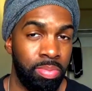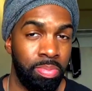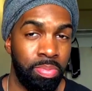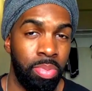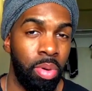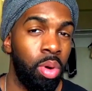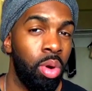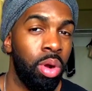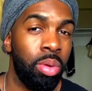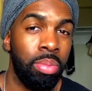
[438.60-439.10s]

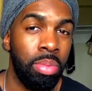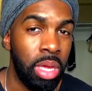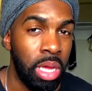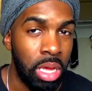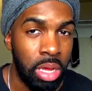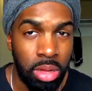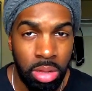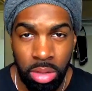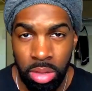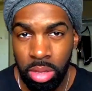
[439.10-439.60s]
poor
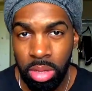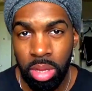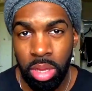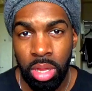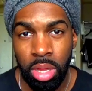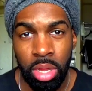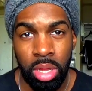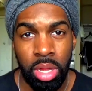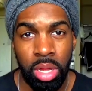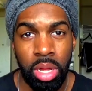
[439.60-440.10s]
me,
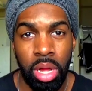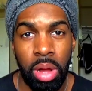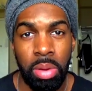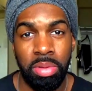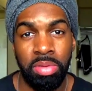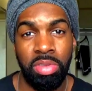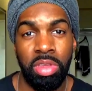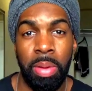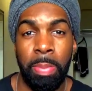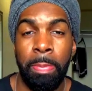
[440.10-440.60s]
I
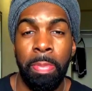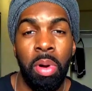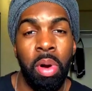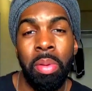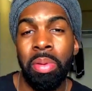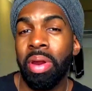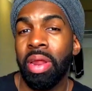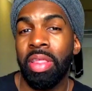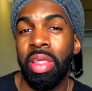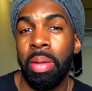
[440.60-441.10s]
would say
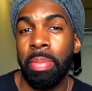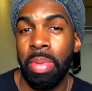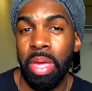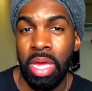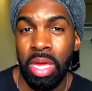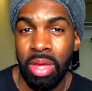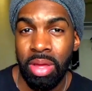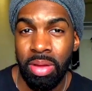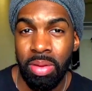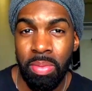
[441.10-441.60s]
pobre de
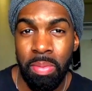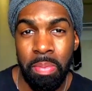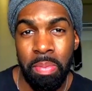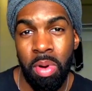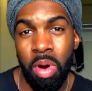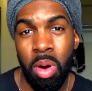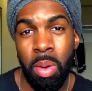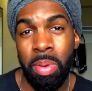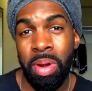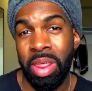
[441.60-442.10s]
mí,
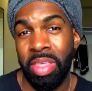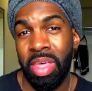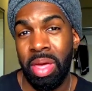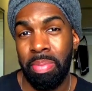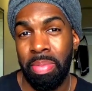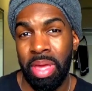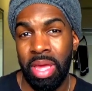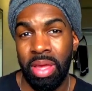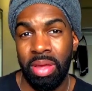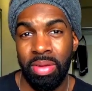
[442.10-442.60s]
pobre de
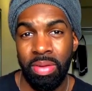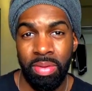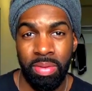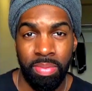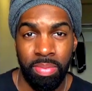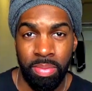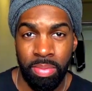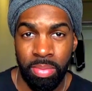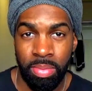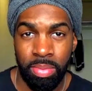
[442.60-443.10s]
mí.
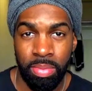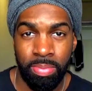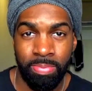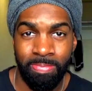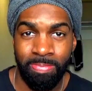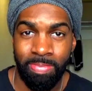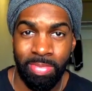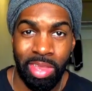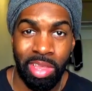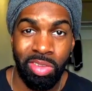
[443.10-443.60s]

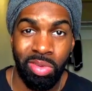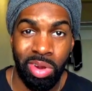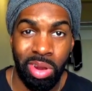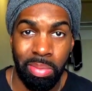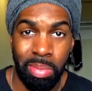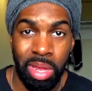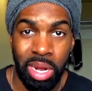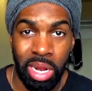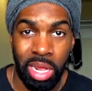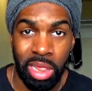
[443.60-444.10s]
Doesn't really
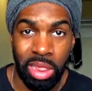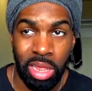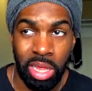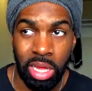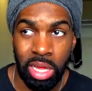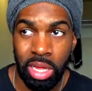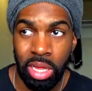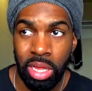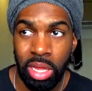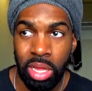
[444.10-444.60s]
mean
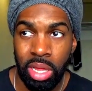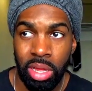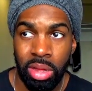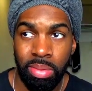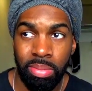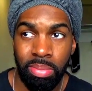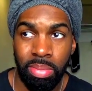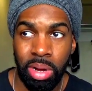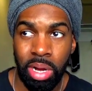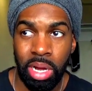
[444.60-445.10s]
anything,
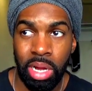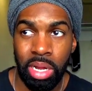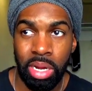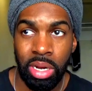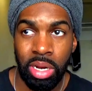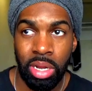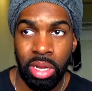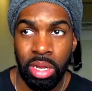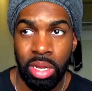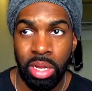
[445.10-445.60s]
but
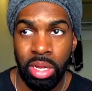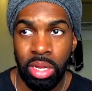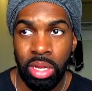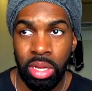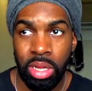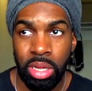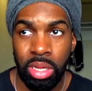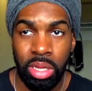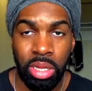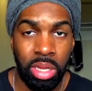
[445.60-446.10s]

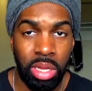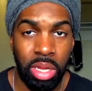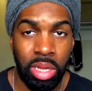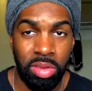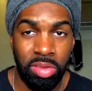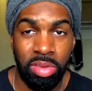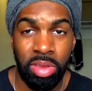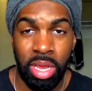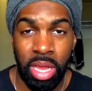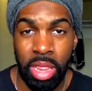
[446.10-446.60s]

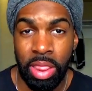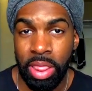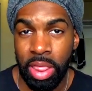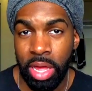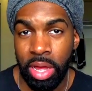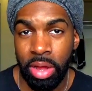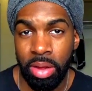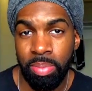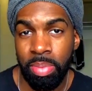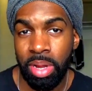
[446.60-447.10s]
it's in
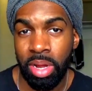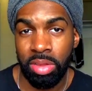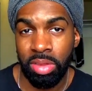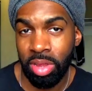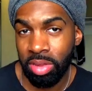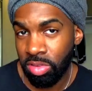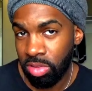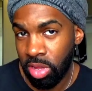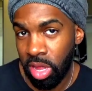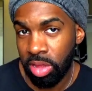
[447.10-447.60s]
there because
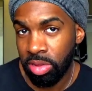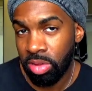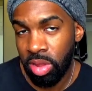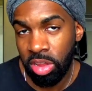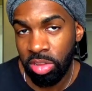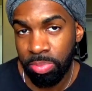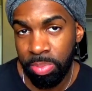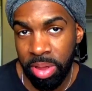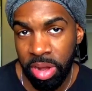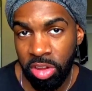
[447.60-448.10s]
that's how
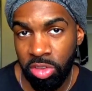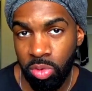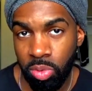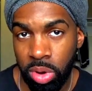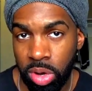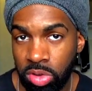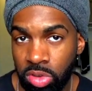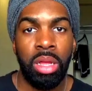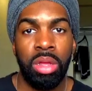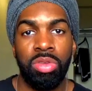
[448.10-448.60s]
Spanish
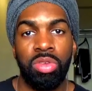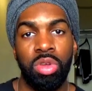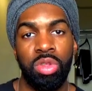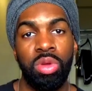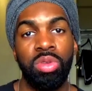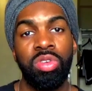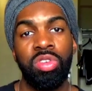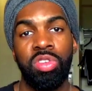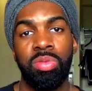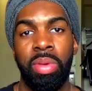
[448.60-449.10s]
works. So
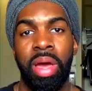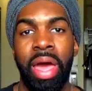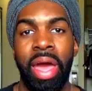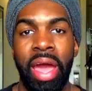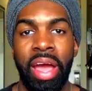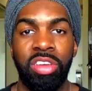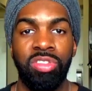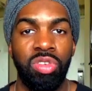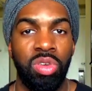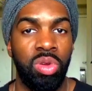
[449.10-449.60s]
those are some
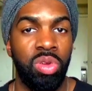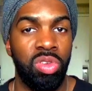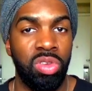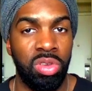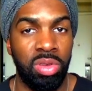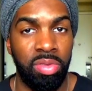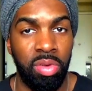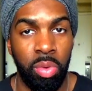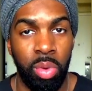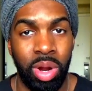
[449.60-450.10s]
extra uses
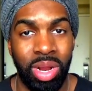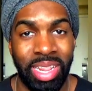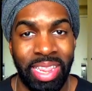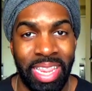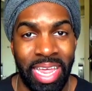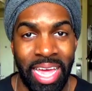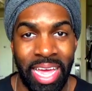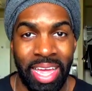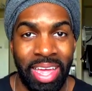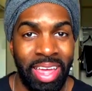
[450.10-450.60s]
of the word
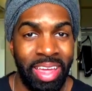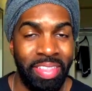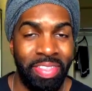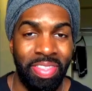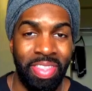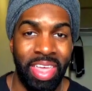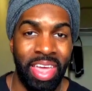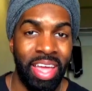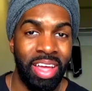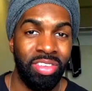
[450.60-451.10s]
de.
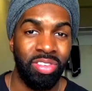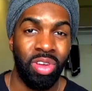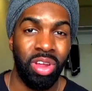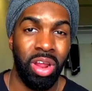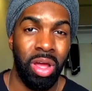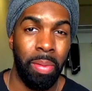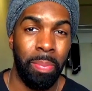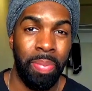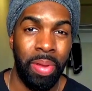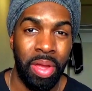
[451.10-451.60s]
De is going
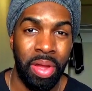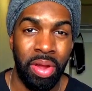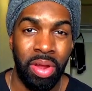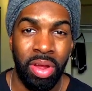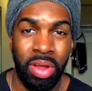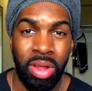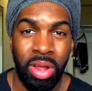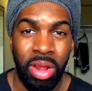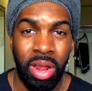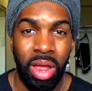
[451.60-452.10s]
to
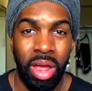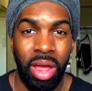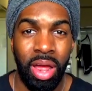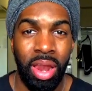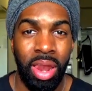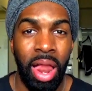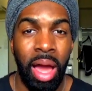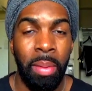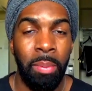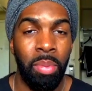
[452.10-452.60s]
appear a
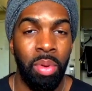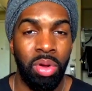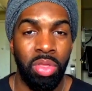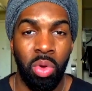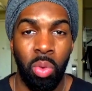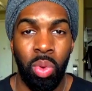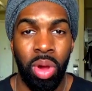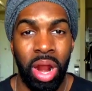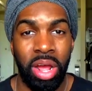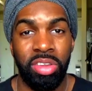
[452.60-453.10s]
lot more
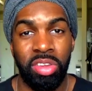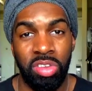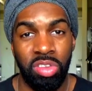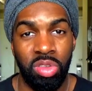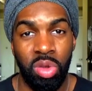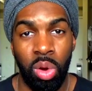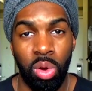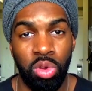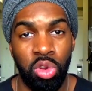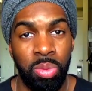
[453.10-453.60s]
than what I just
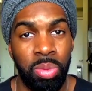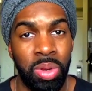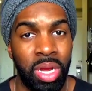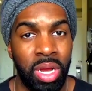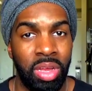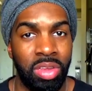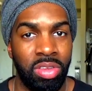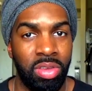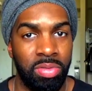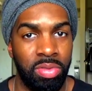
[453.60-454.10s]
told you
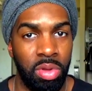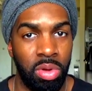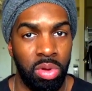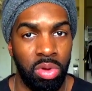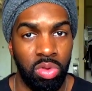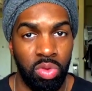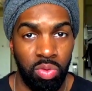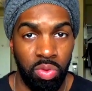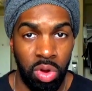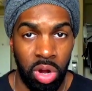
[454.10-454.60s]
because of
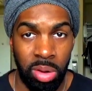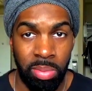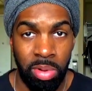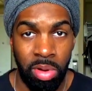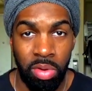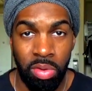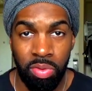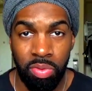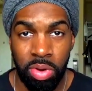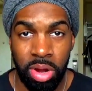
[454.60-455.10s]
those
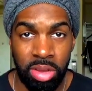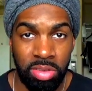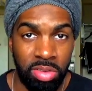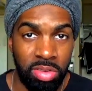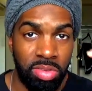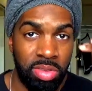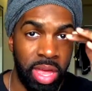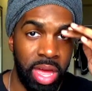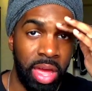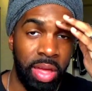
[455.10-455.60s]
verbal
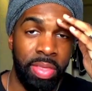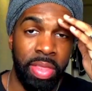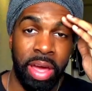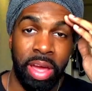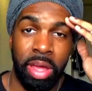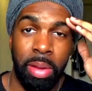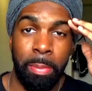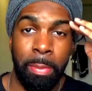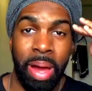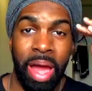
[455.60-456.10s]
phrases that
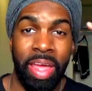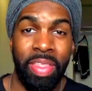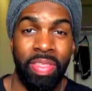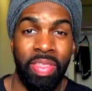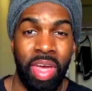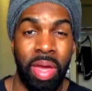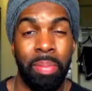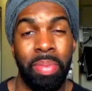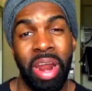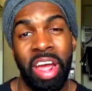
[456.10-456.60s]
combine
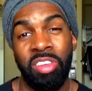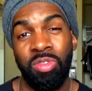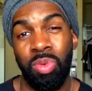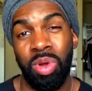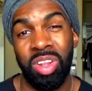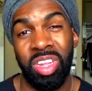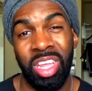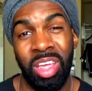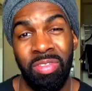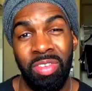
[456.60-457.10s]
de, but I just
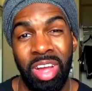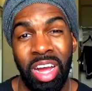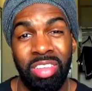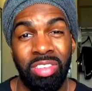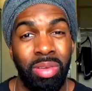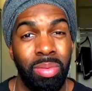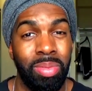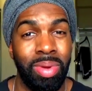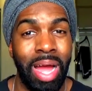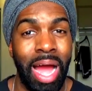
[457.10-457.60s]
wanted to give you guys
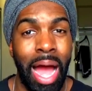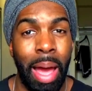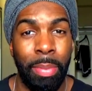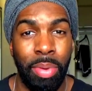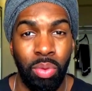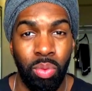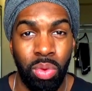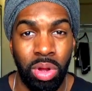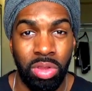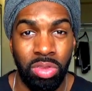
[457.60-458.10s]
some
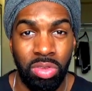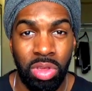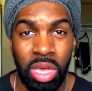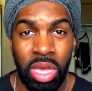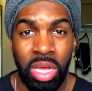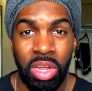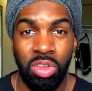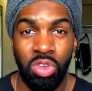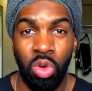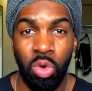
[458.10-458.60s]
common ones
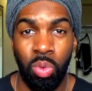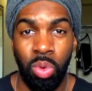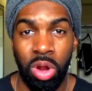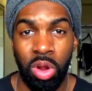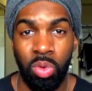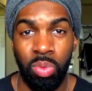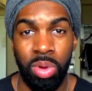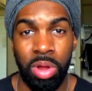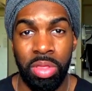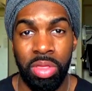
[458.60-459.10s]
to
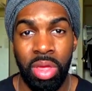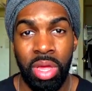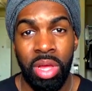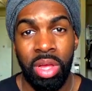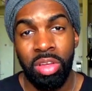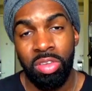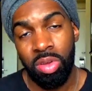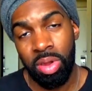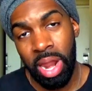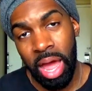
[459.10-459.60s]
work with.
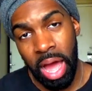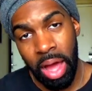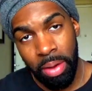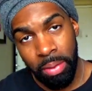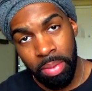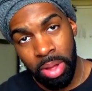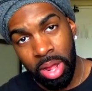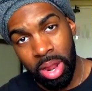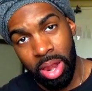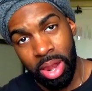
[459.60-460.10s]
So
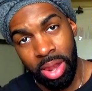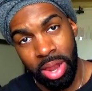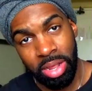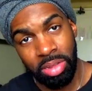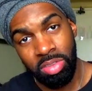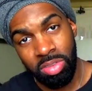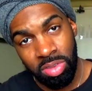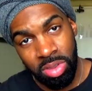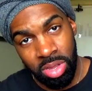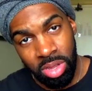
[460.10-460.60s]
now
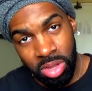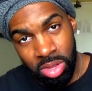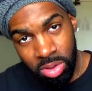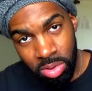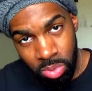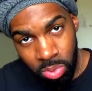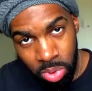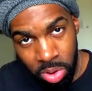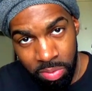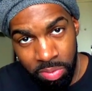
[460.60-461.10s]
let's
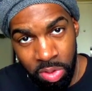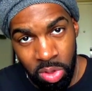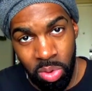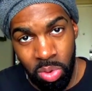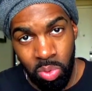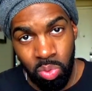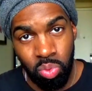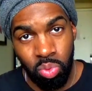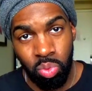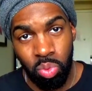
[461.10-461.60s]

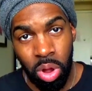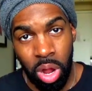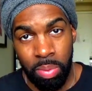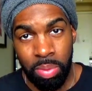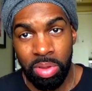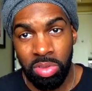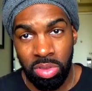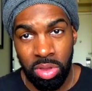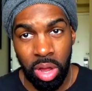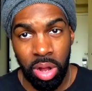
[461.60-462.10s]
review where
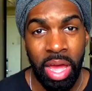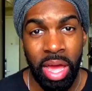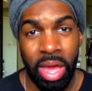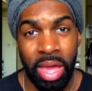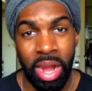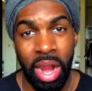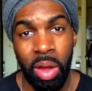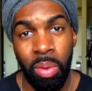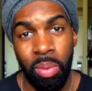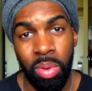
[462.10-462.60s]
we started,
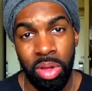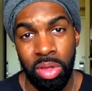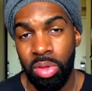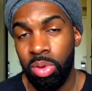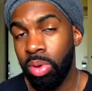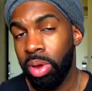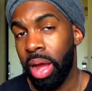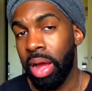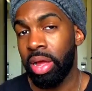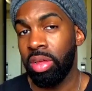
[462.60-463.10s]
and I want
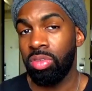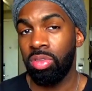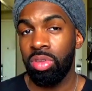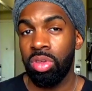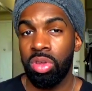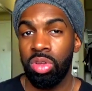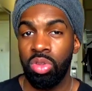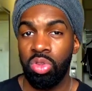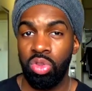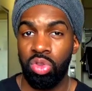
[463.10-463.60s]
you guys
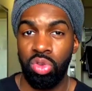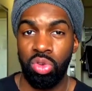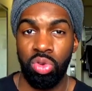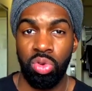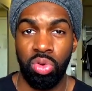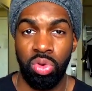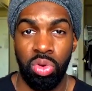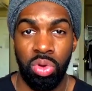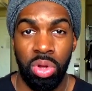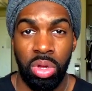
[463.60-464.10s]

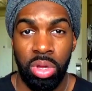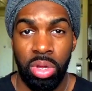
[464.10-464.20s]
to